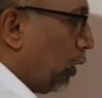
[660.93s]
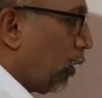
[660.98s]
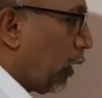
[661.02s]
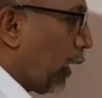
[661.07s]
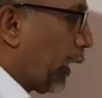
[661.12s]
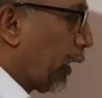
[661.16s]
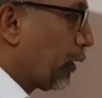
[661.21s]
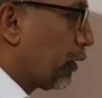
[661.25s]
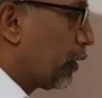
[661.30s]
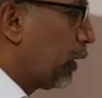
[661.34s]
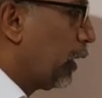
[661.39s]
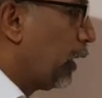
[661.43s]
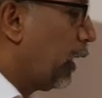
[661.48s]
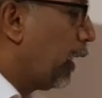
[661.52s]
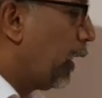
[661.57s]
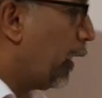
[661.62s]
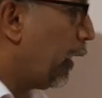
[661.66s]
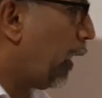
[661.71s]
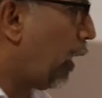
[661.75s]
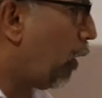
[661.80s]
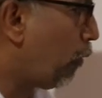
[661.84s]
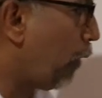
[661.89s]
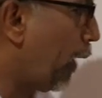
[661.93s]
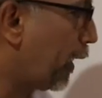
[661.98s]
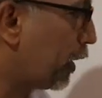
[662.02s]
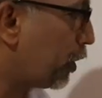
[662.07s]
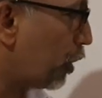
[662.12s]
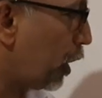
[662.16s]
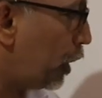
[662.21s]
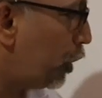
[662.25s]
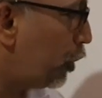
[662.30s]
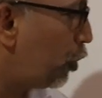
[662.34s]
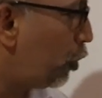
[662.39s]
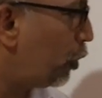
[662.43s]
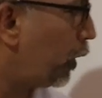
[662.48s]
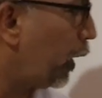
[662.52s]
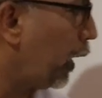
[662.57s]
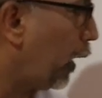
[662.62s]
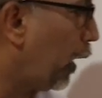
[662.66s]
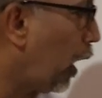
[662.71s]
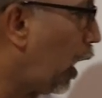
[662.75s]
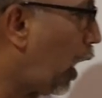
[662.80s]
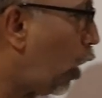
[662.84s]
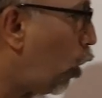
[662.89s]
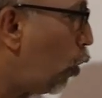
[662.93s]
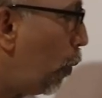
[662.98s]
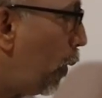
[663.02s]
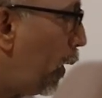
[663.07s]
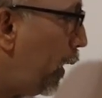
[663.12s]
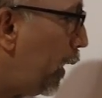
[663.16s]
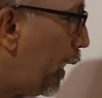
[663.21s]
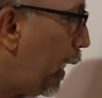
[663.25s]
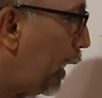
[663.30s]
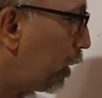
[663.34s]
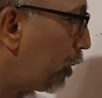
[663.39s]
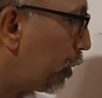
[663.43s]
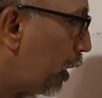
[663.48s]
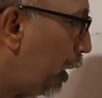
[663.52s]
Right. Now x raised to 3. How many x